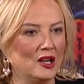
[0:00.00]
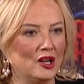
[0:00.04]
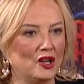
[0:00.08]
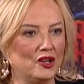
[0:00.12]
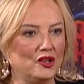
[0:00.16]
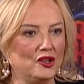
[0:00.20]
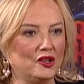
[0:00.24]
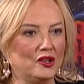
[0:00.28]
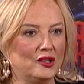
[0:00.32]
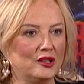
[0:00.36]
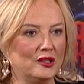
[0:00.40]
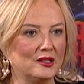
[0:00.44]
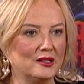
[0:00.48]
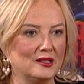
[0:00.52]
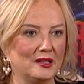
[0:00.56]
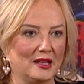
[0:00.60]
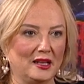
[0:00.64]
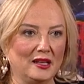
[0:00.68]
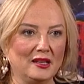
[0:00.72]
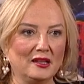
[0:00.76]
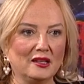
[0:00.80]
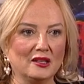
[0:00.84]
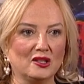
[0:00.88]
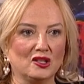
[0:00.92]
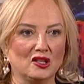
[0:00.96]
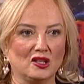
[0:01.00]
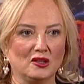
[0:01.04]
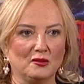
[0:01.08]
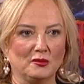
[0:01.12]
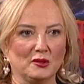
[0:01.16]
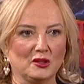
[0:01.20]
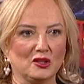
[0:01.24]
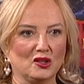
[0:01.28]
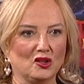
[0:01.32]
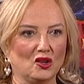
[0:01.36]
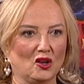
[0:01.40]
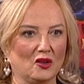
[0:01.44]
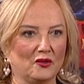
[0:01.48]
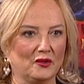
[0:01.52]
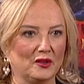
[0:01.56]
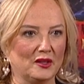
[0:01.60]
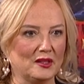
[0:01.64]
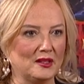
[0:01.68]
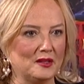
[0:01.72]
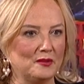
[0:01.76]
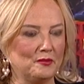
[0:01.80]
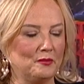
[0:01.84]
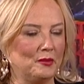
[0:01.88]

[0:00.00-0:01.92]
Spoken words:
You could see that she was nervous,